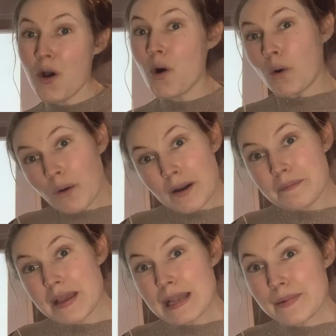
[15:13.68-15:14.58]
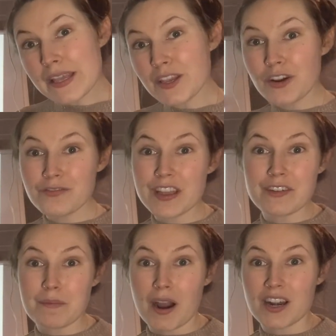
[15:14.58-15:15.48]
Or maybe your
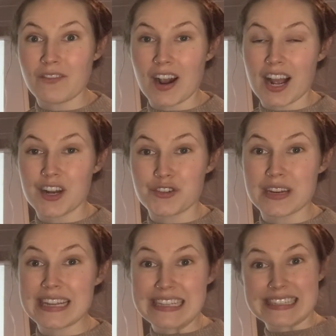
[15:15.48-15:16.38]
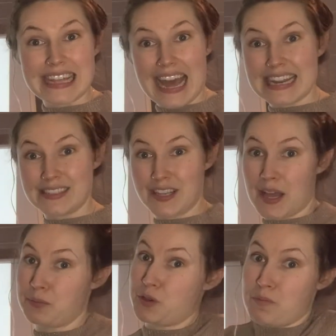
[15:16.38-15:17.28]
favorite part of our country is that it's
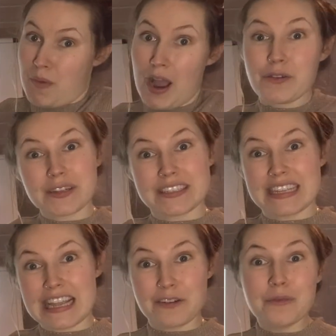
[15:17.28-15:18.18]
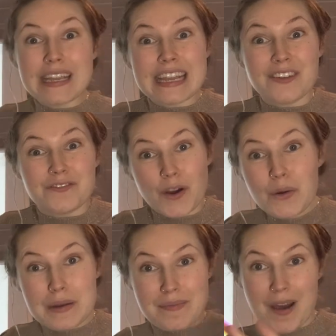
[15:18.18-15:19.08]
a democracy and we can
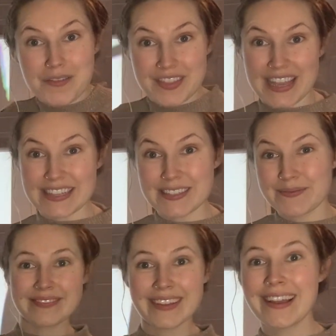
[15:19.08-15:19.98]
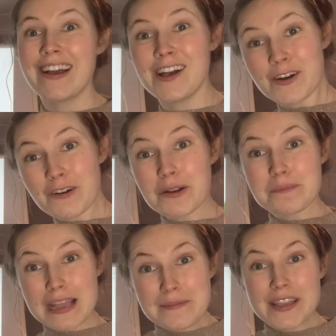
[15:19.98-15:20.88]
vote about things. Or
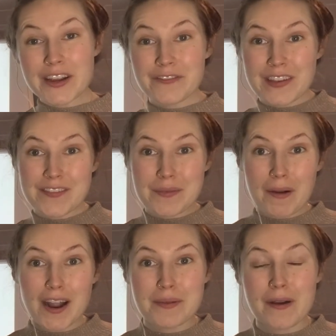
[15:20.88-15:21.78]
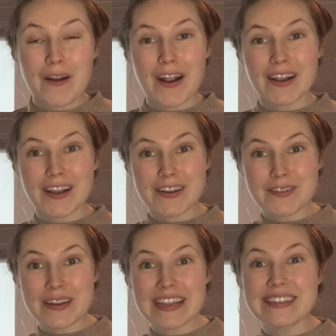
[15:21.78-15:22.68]
maybe your favorite part about our
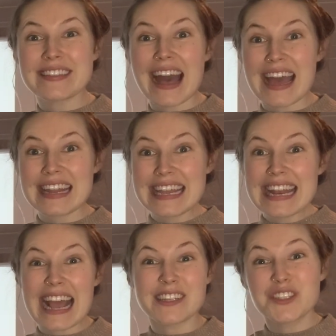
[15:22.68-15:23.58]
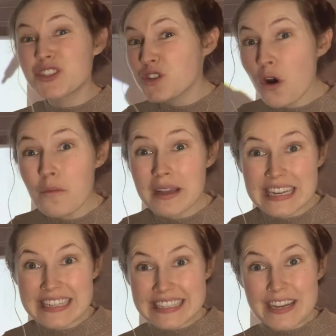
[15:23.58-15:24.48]
country is that it has so
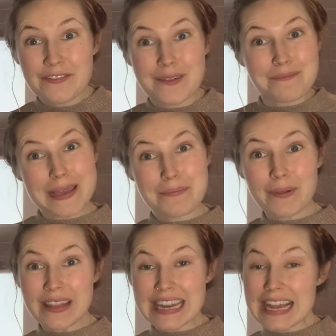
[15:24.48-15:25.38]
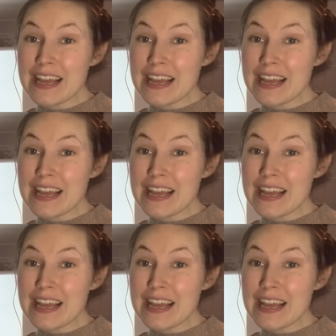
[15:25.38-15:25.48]
many different people in it